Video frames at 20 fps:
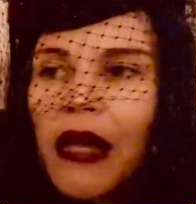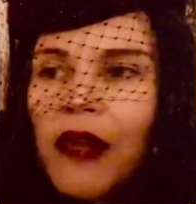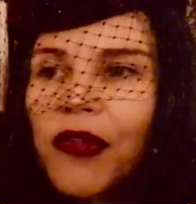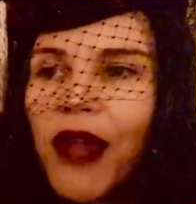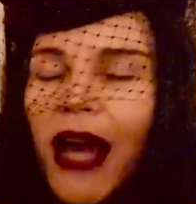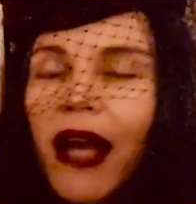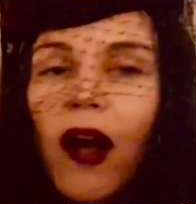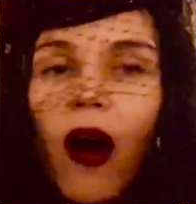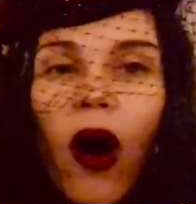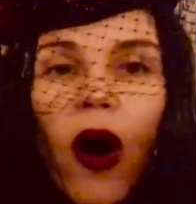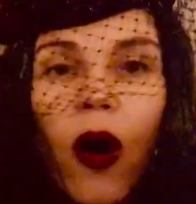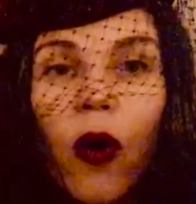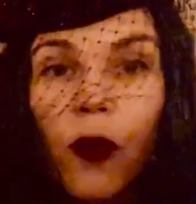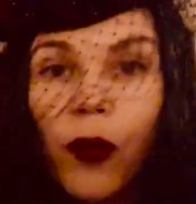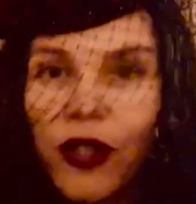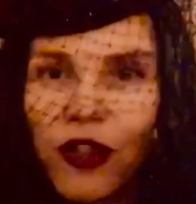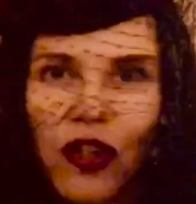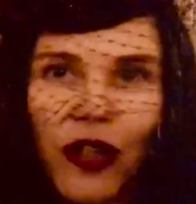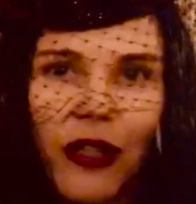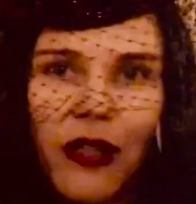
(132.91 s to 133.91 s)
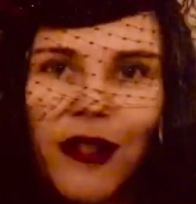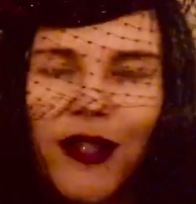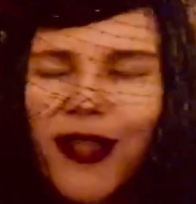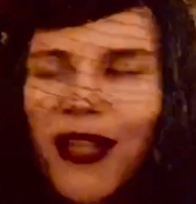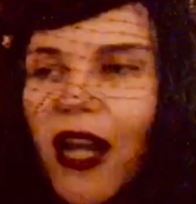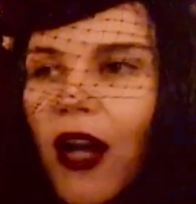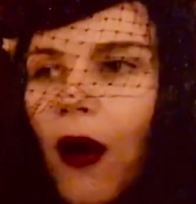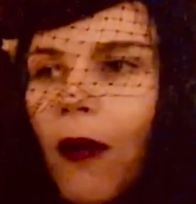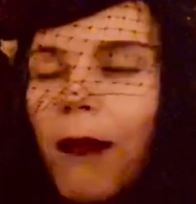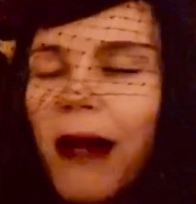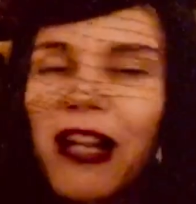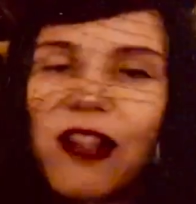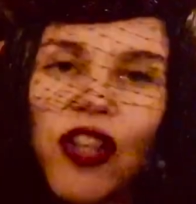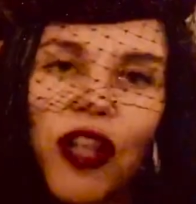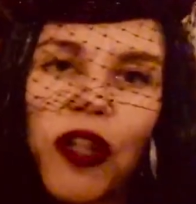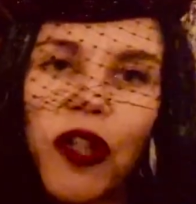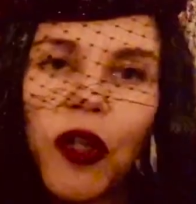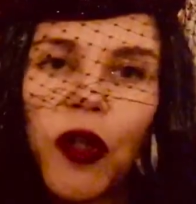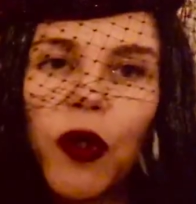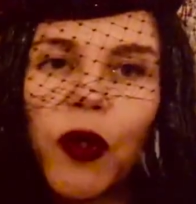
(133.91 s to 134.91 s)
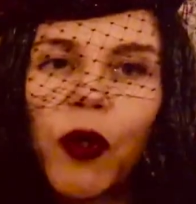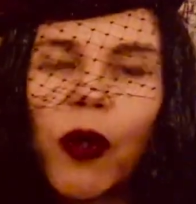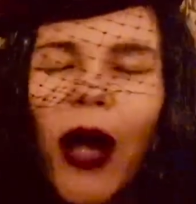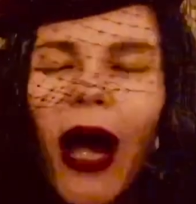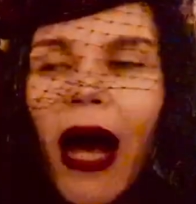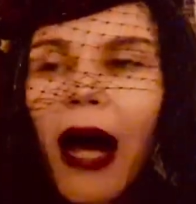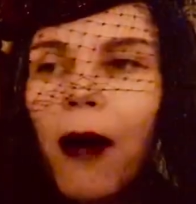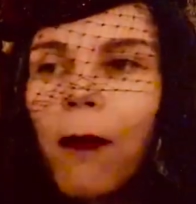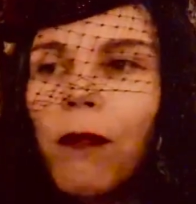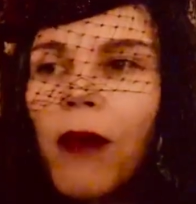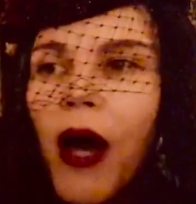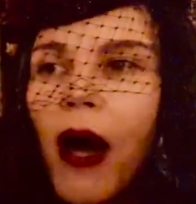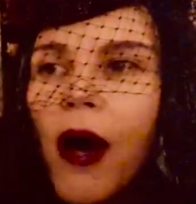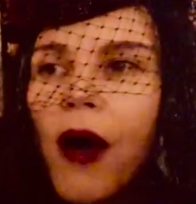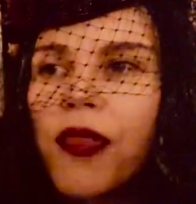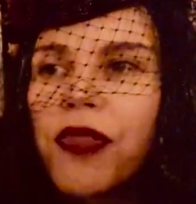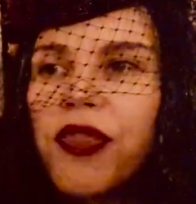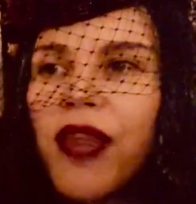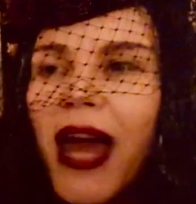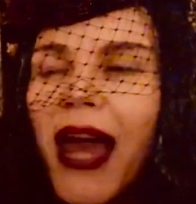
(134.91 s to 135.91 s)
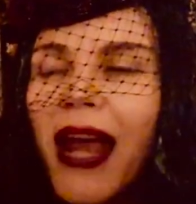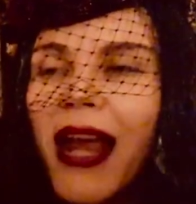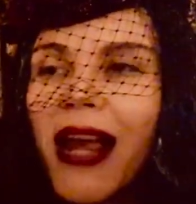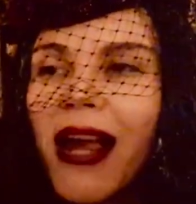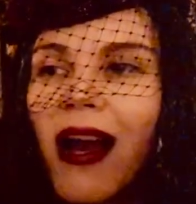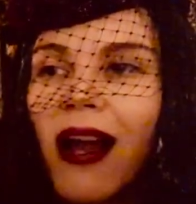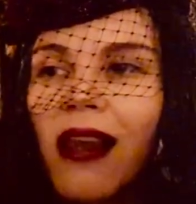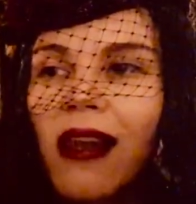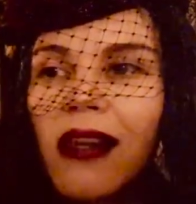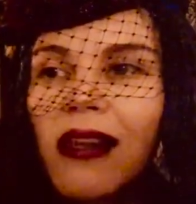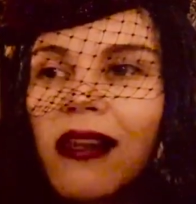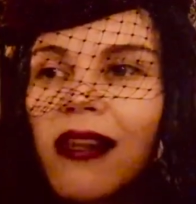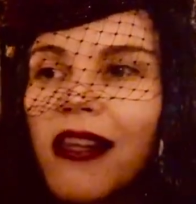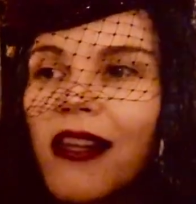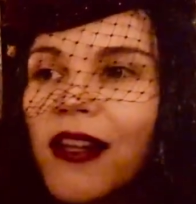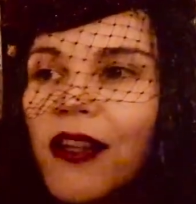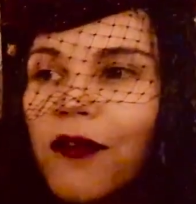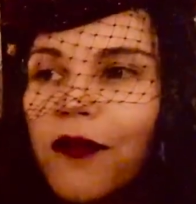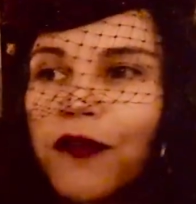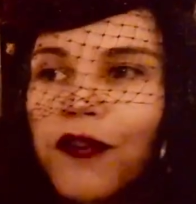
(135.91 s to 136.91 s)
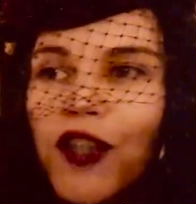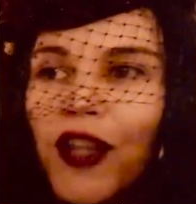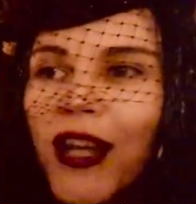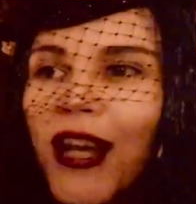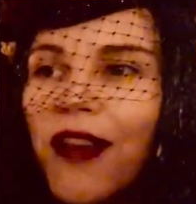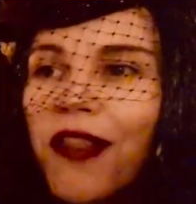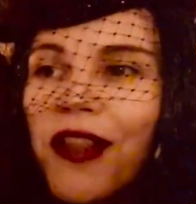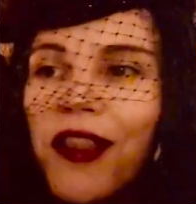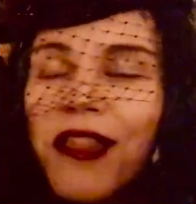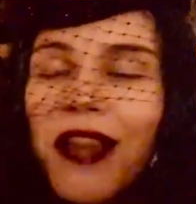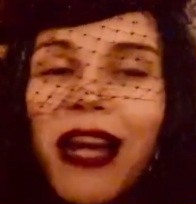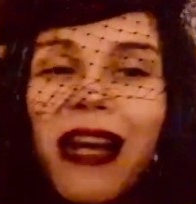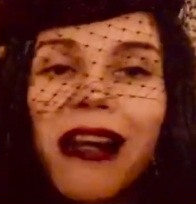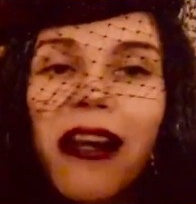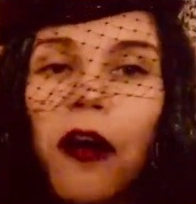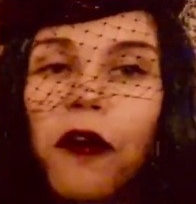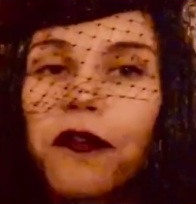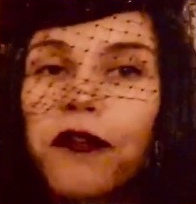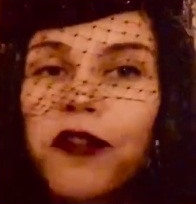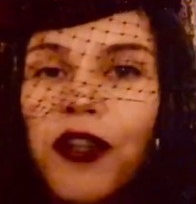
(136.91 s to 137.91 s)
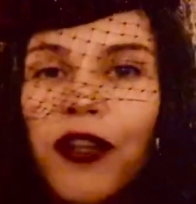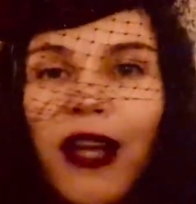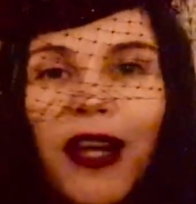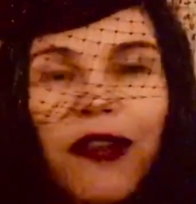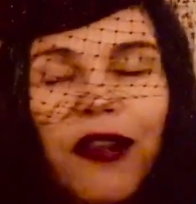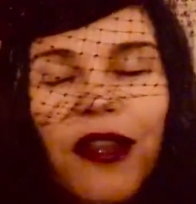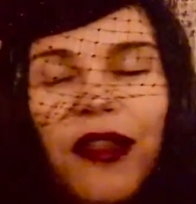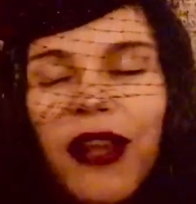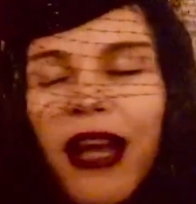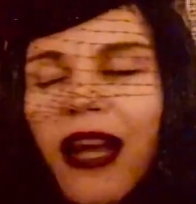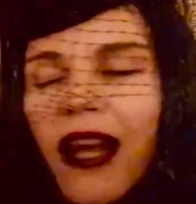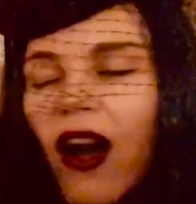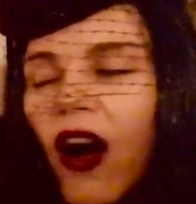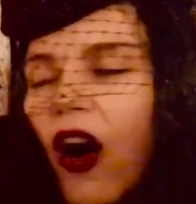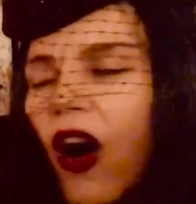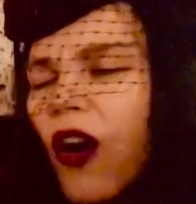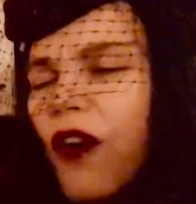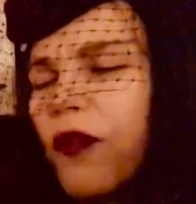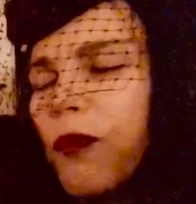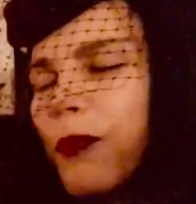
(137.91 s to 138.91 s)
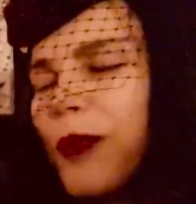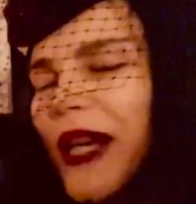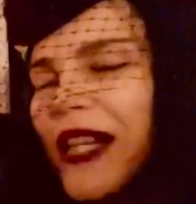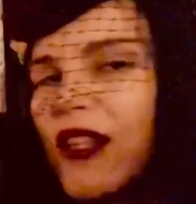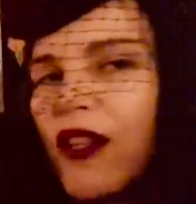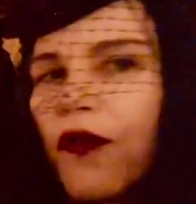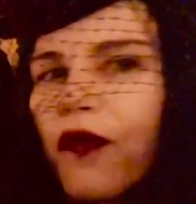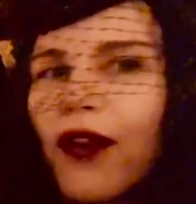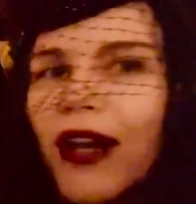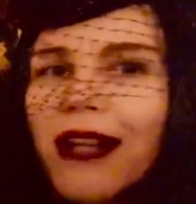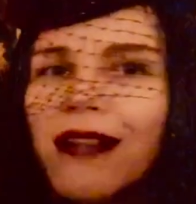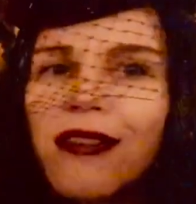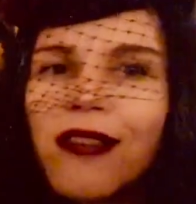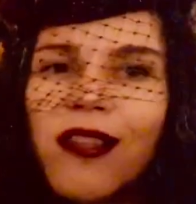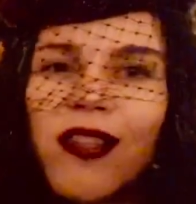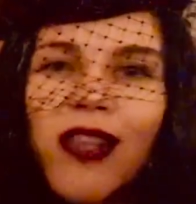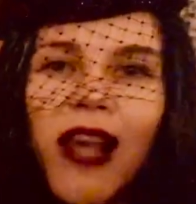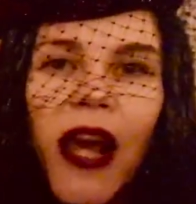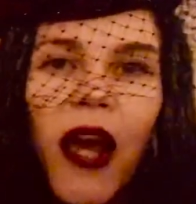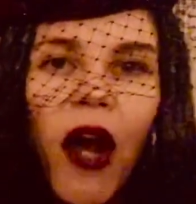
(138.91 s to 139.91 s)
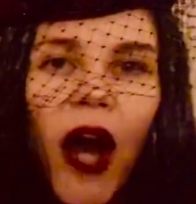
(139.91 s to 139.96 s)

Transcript: they are witches, they are magical, um, they live together, they love together, they are best friends.